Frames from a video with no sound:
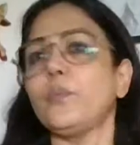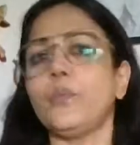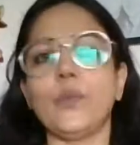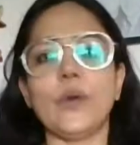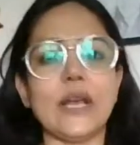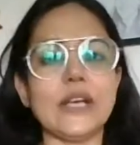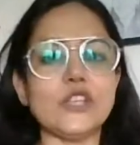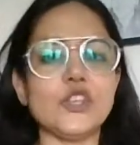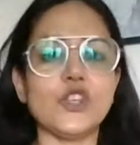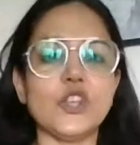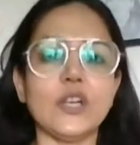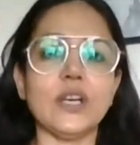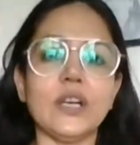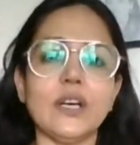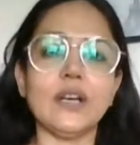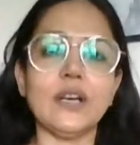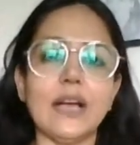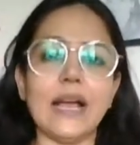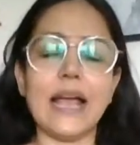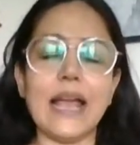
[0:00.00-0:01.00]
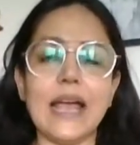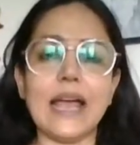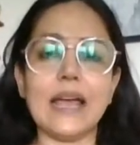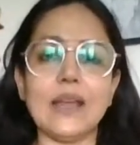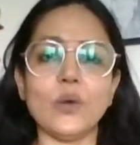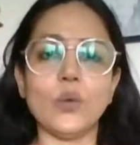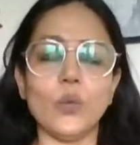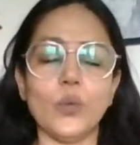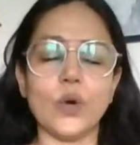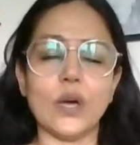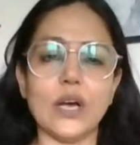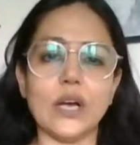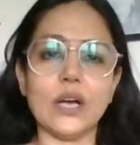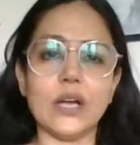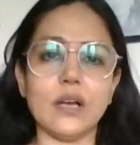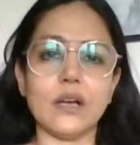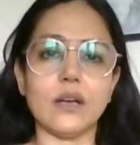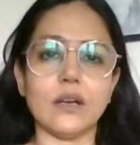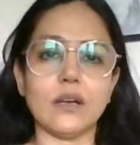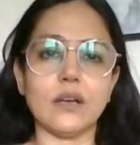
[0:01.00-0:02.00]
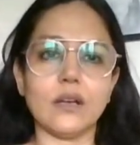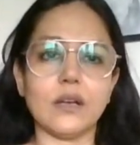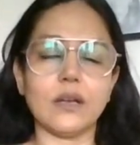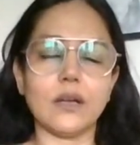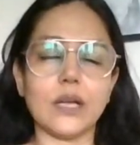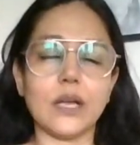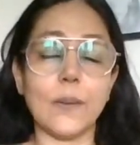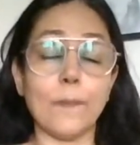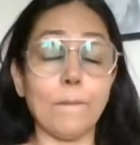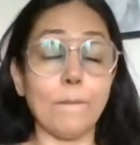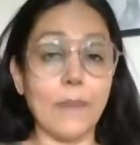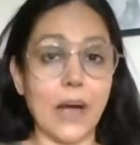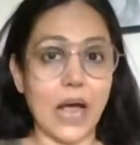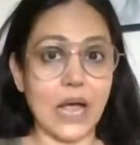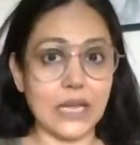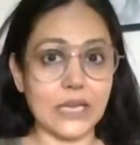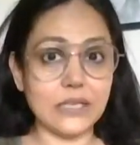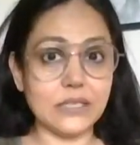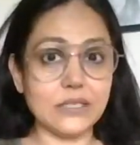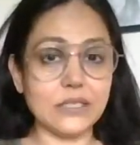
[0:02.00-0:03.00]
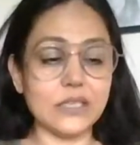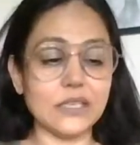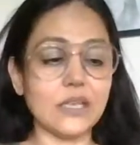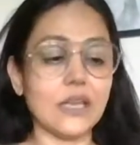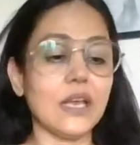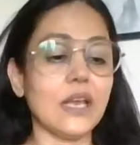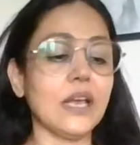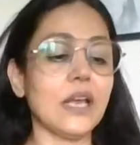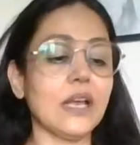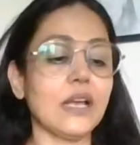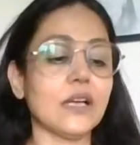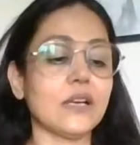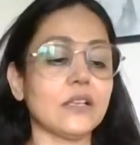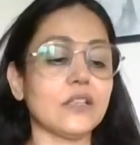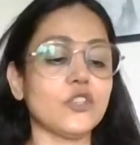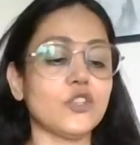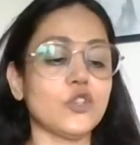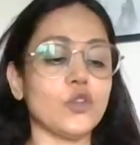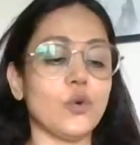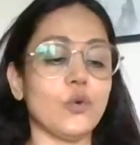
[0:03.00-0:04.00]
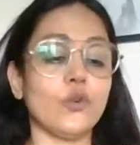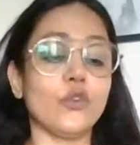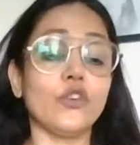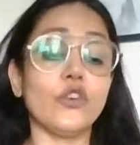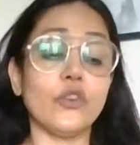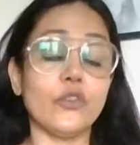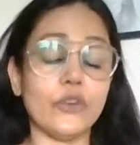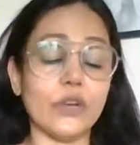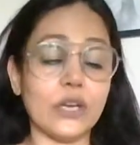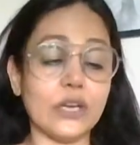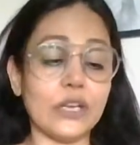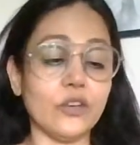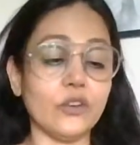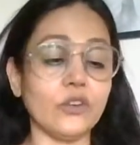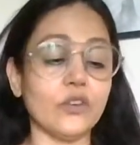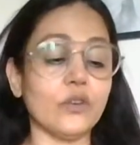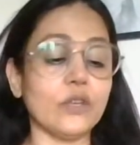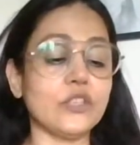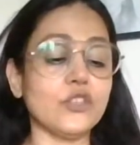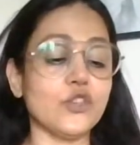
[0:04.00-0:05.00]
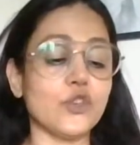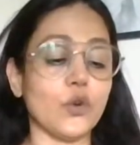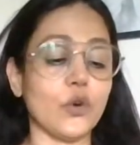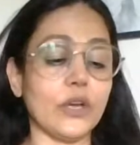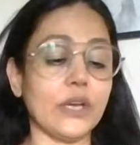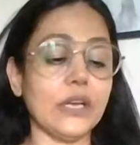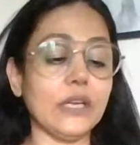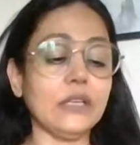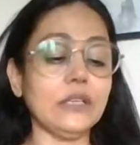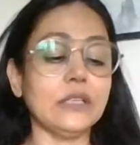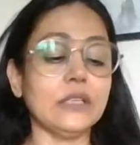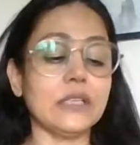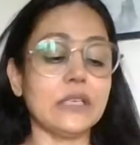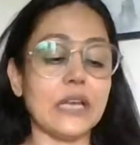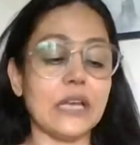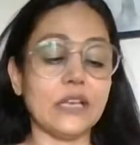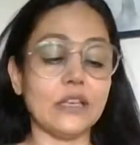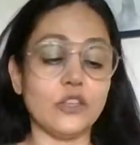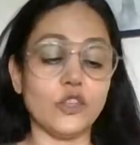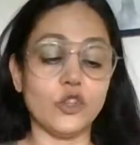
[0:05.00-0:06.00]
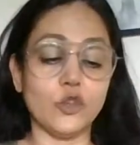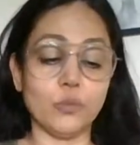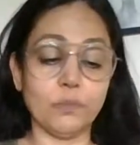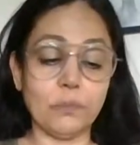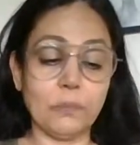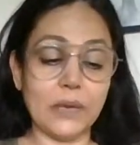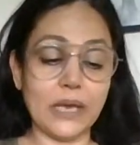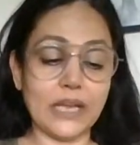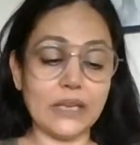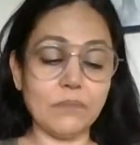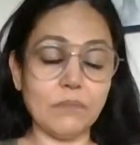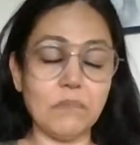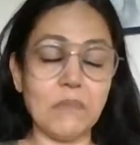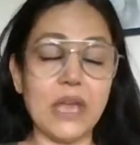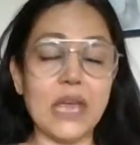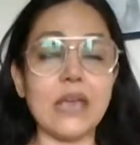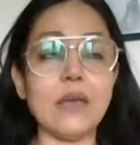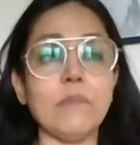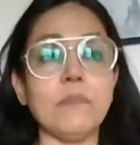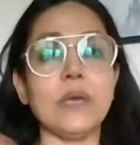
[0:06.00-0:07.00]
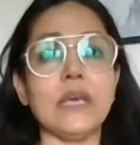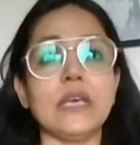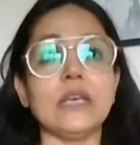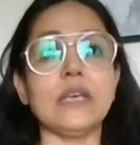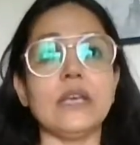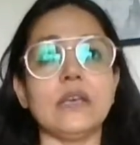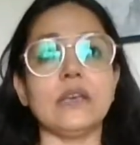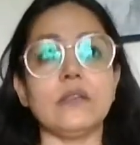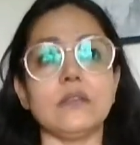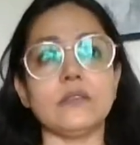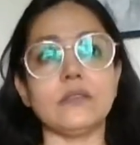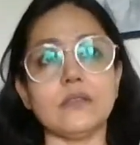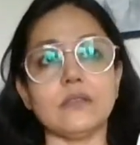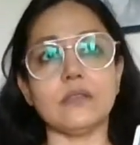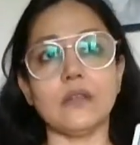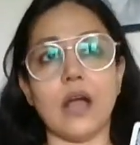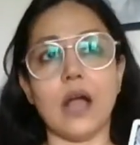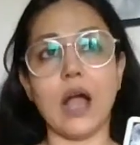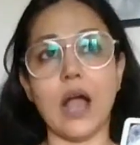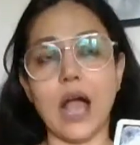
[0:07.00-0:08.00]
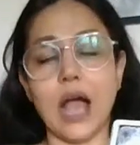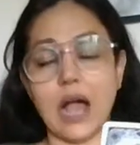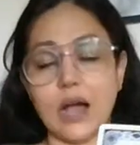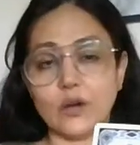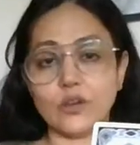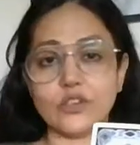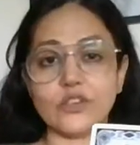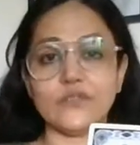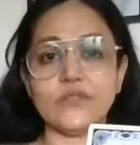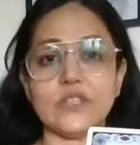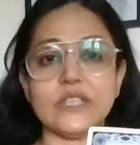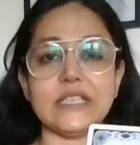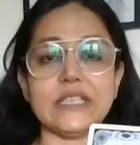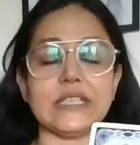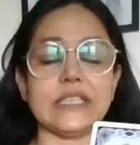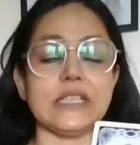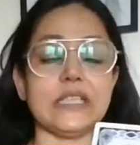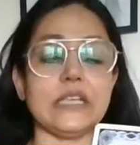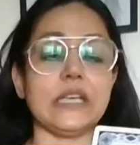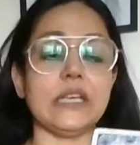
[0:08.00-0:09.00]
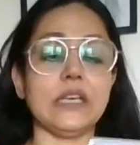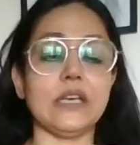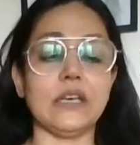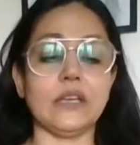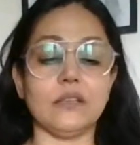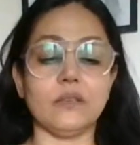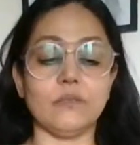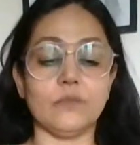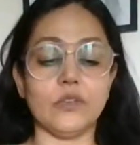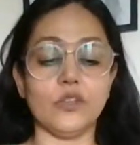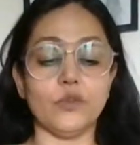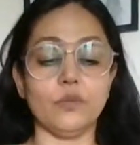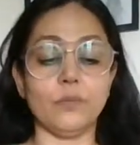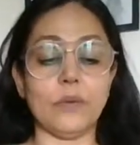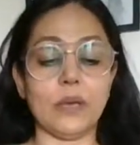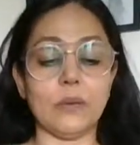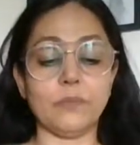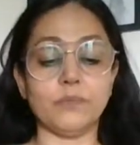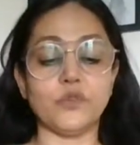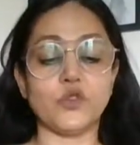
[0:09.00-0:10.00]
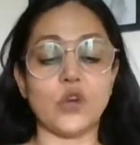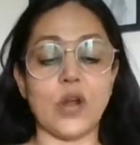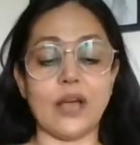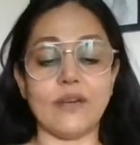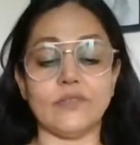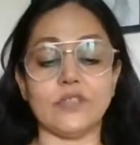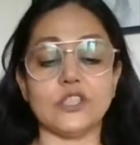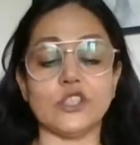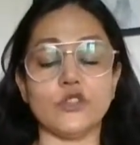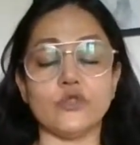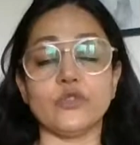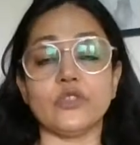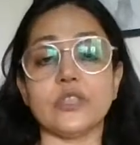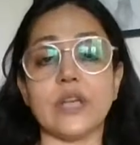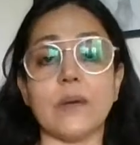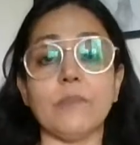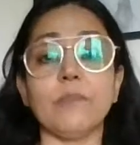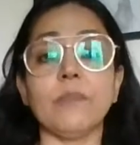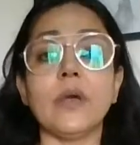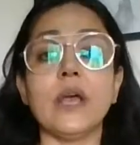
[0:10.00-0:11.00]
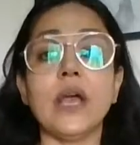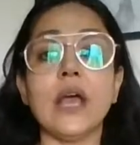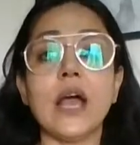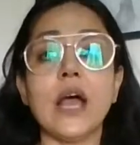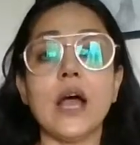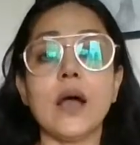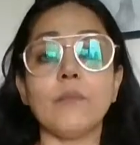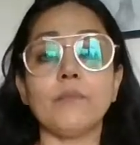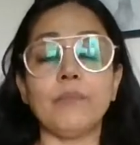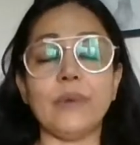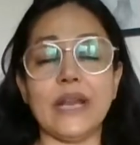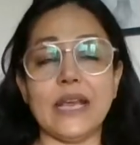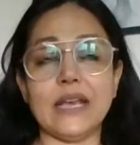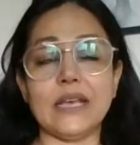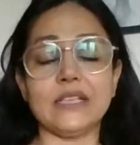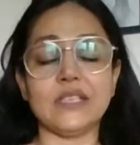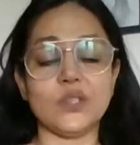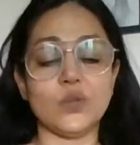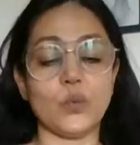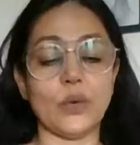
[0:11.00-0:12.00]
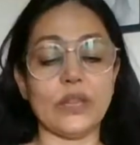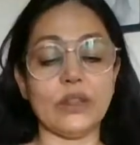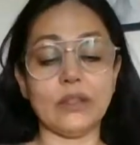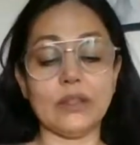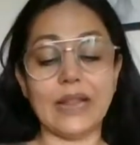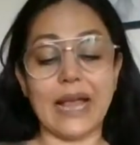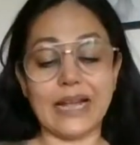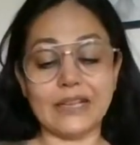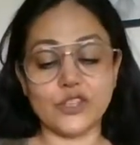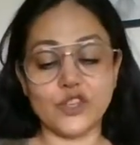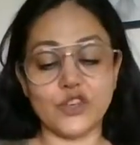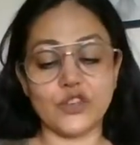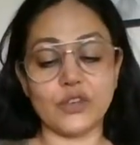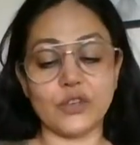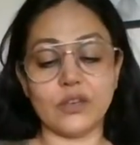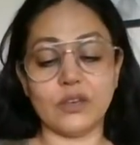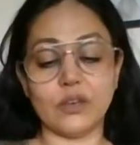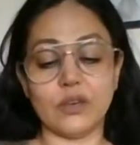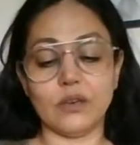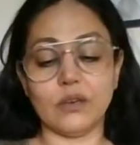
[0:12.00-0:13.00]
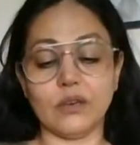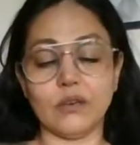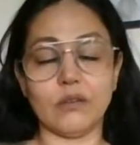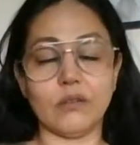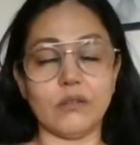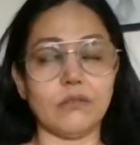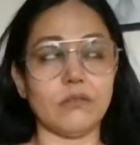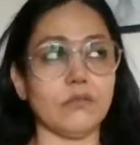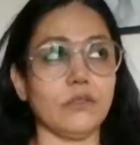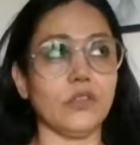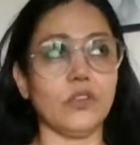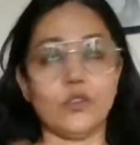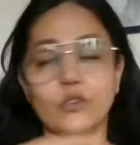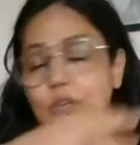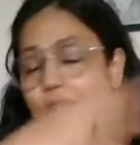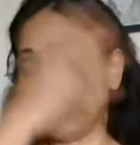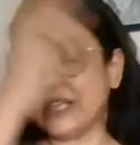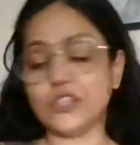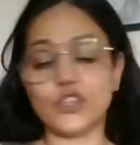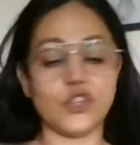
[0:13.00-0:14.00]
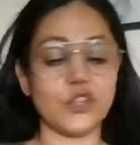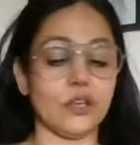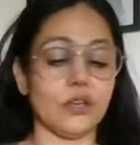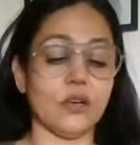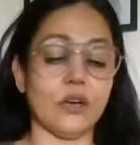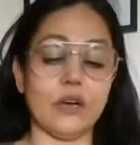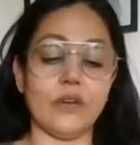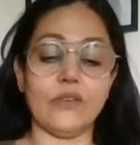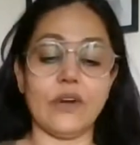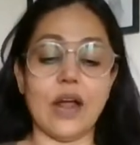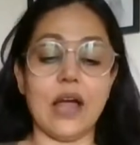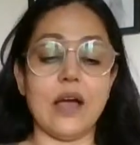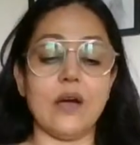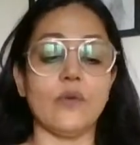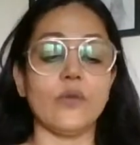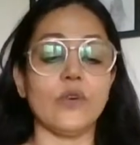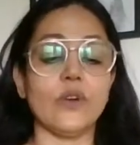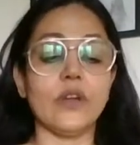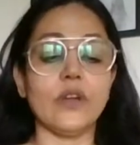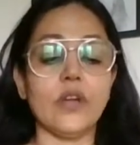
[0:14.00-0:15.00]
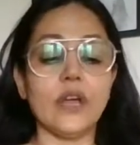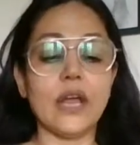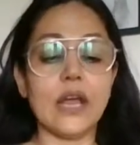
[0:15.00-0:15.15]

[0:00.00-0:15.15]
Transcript: pleasure and work combined. So you're really going to enjoy it. It may be out of the city. You may travel to some place with natural, you know, nature around,